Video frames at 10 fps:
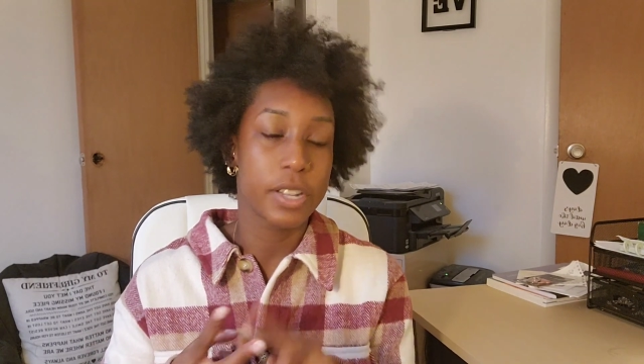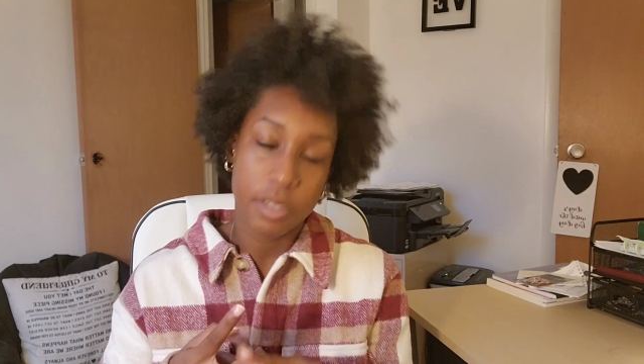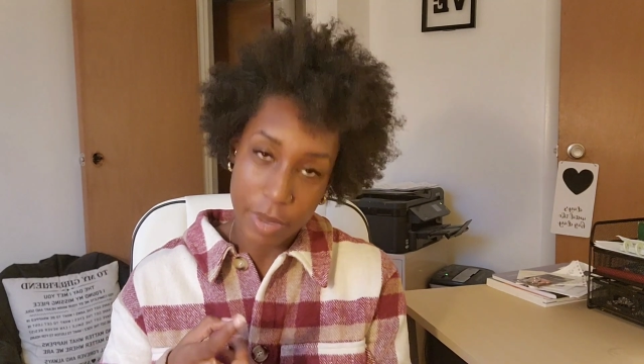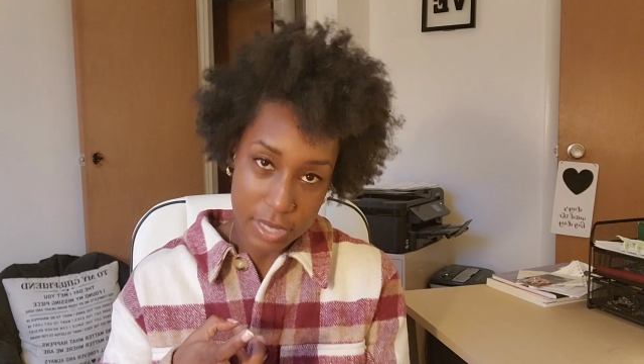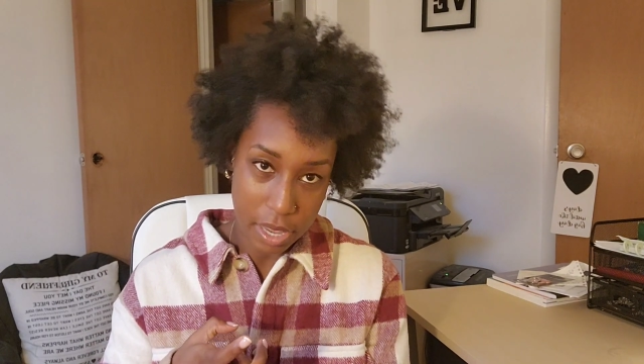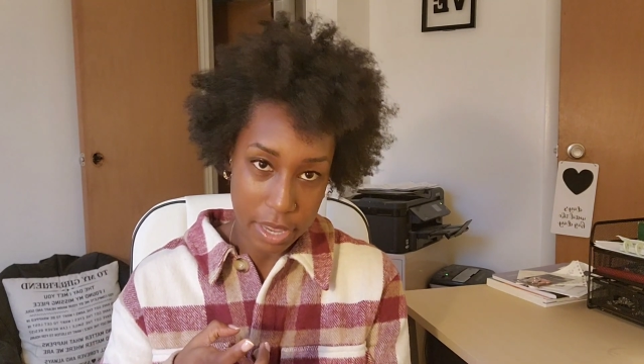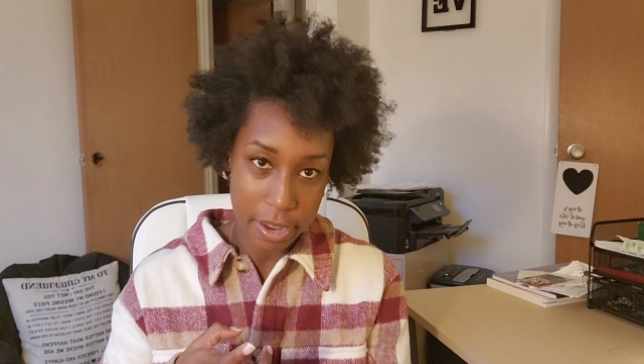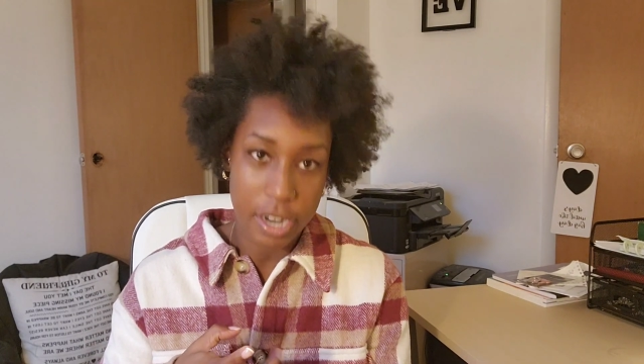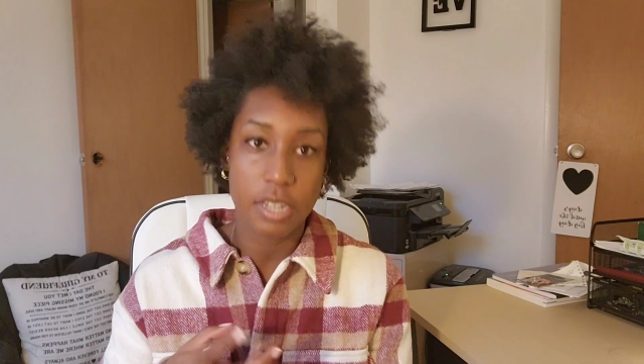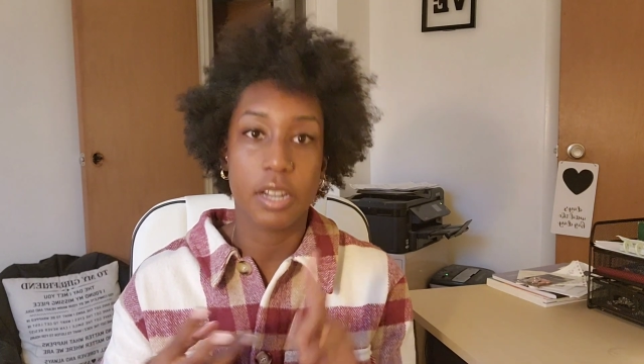going to my
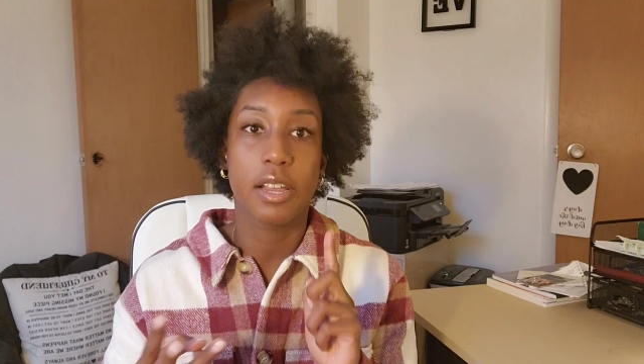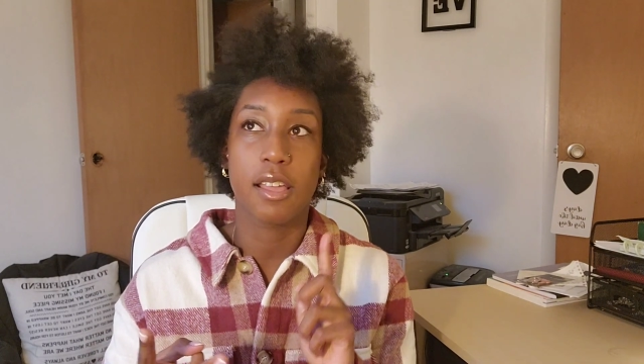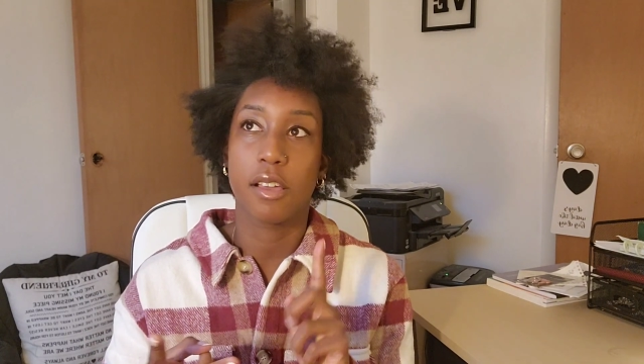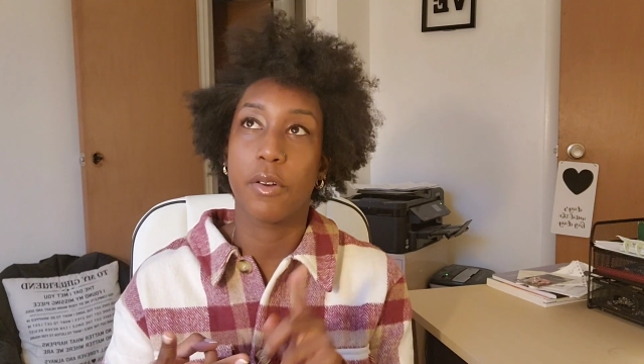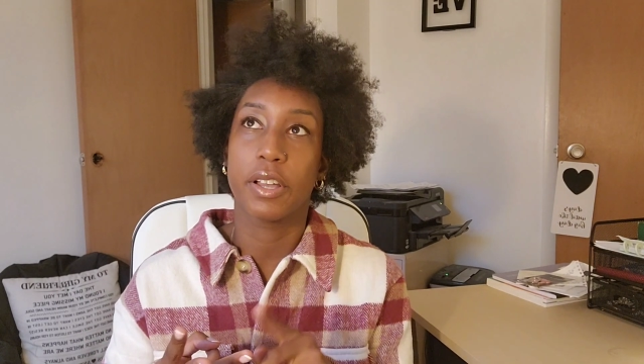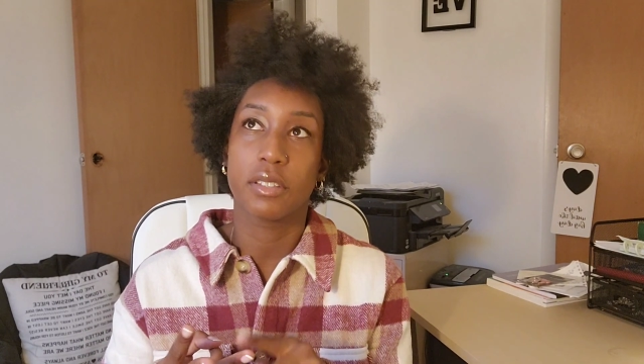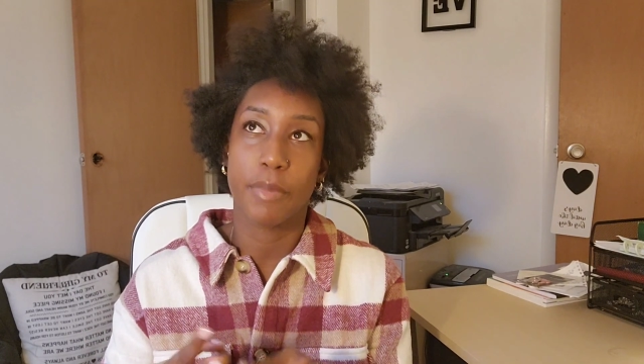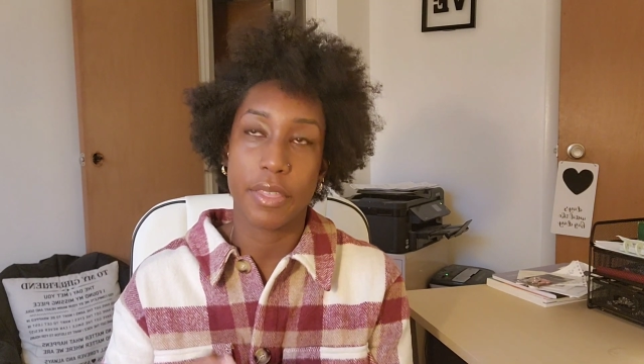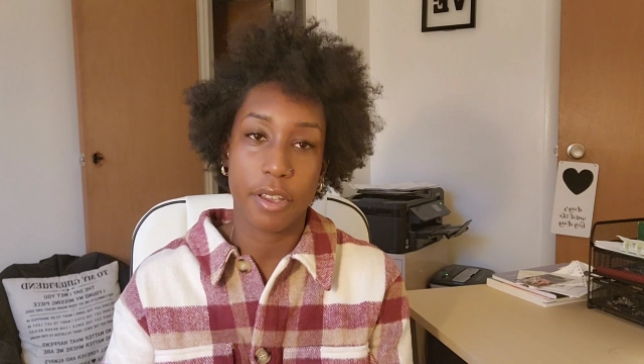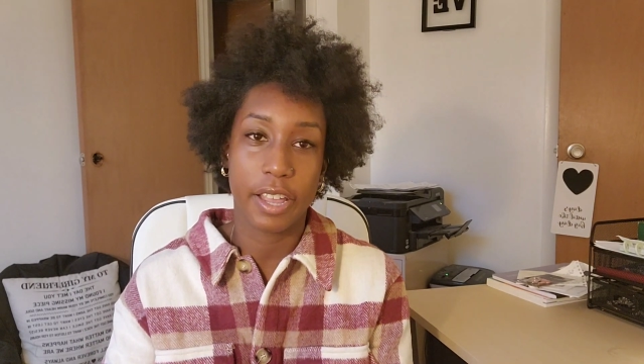second character, and going
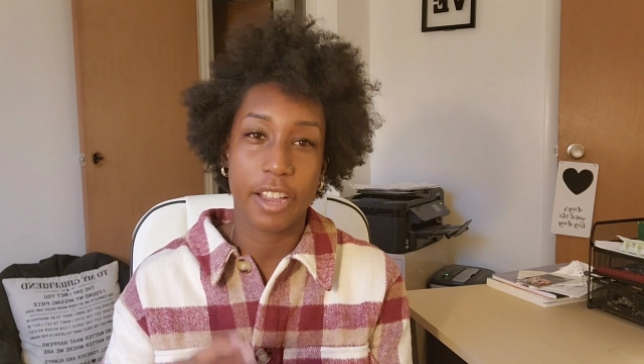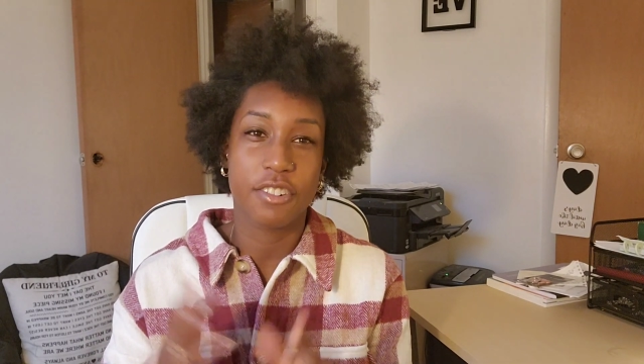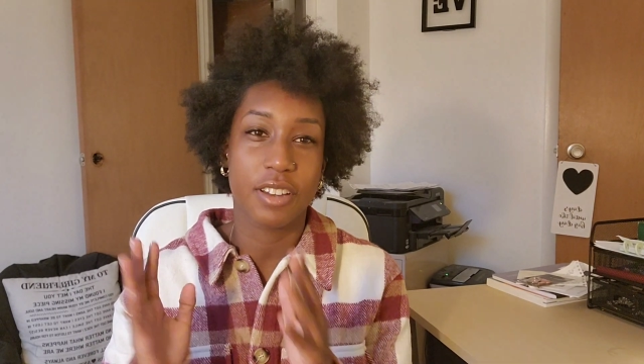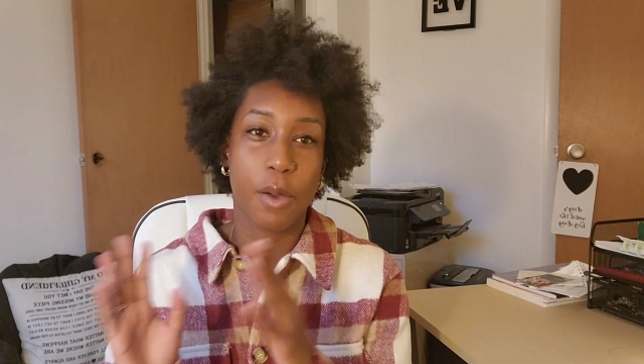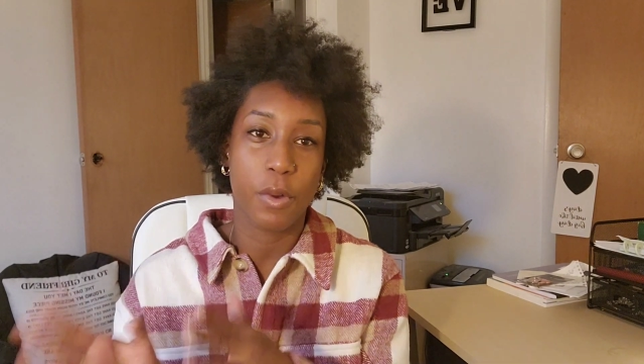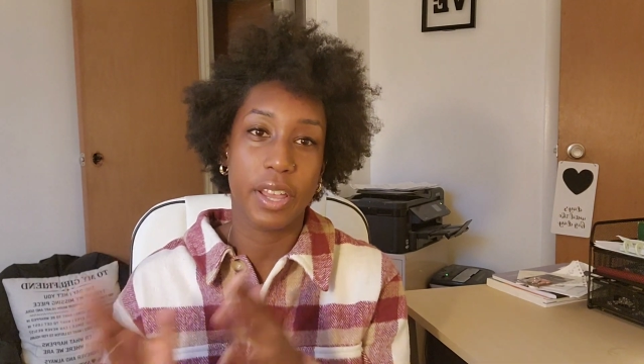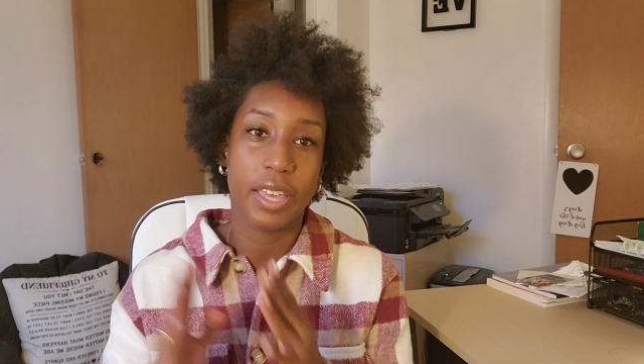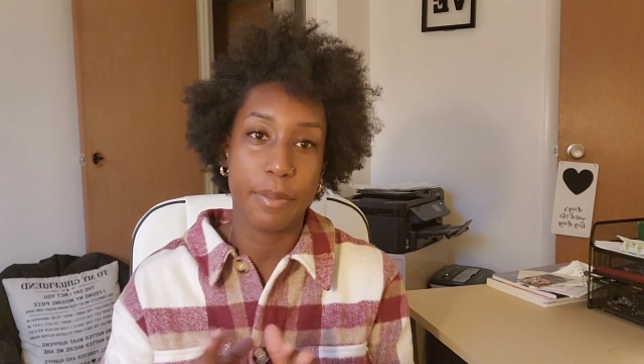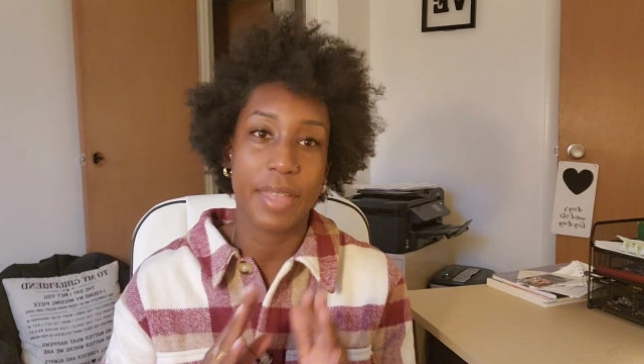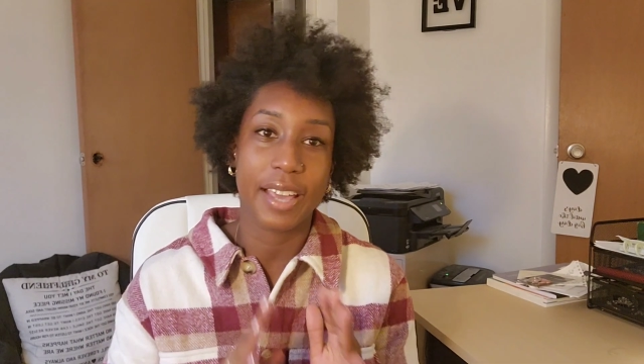into my third character, and I
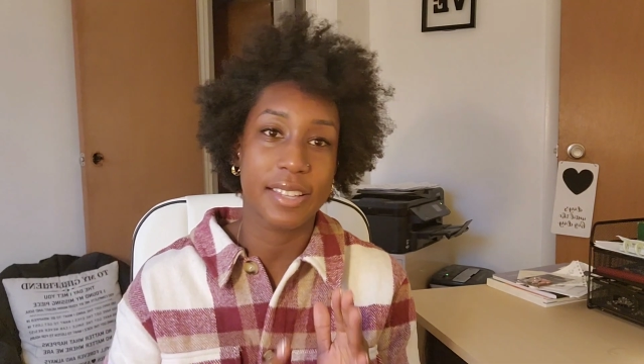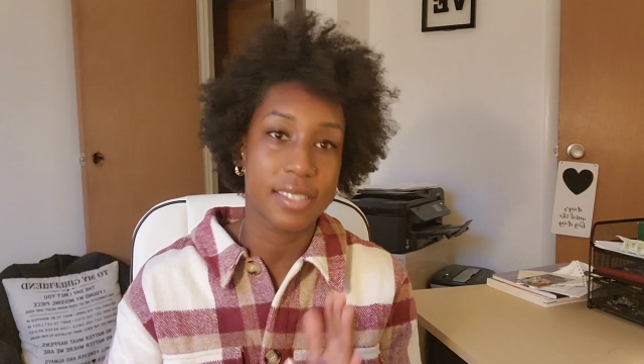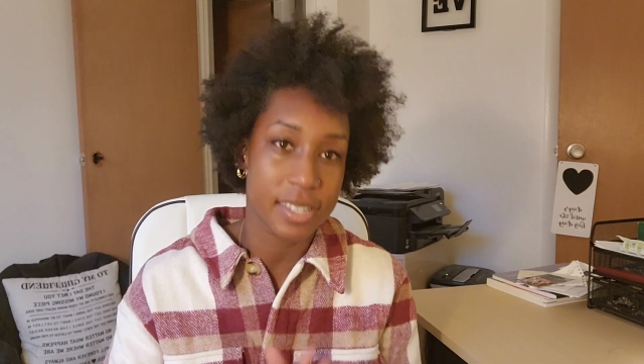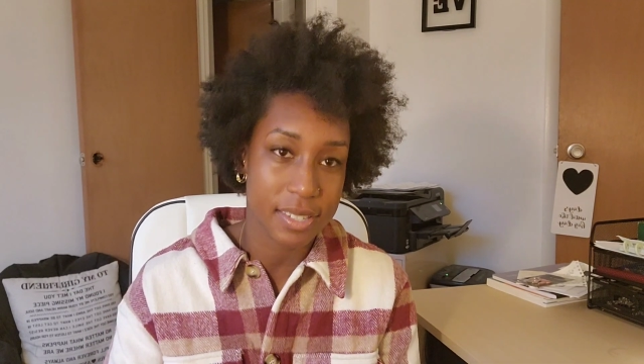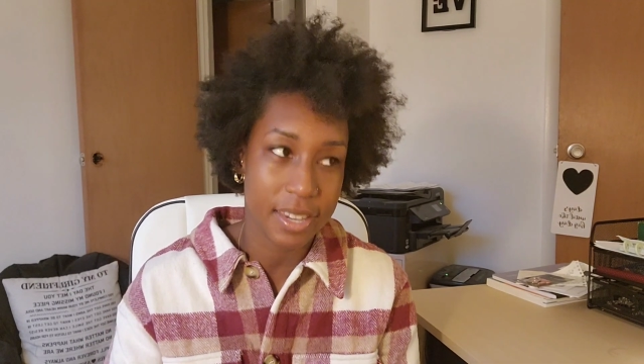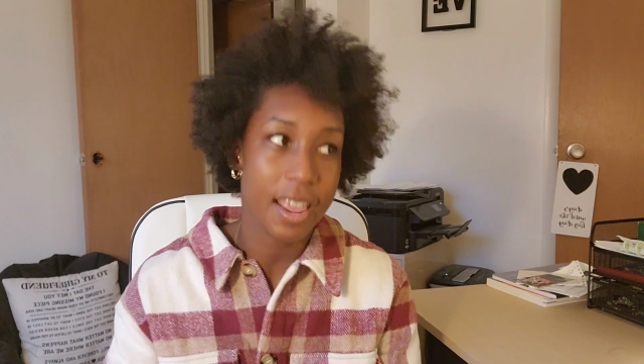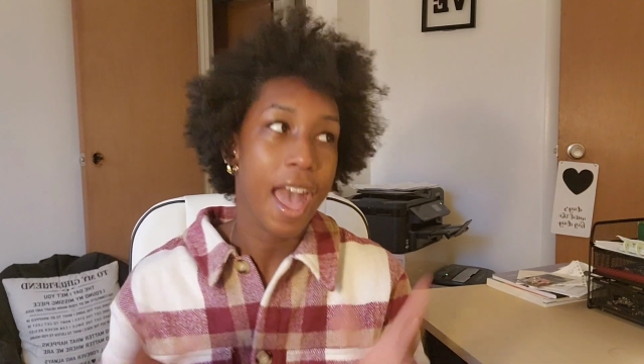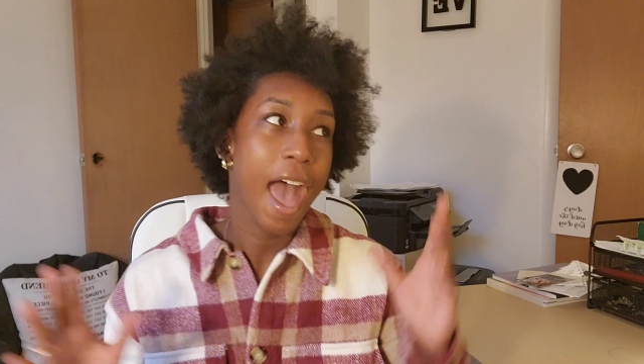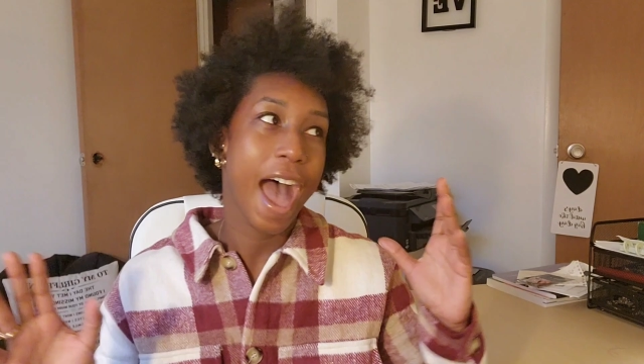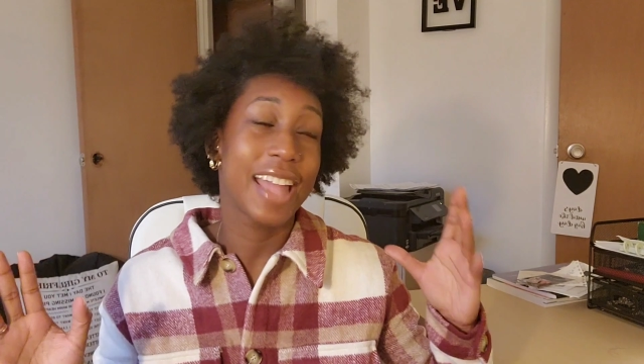want to keep that consistent.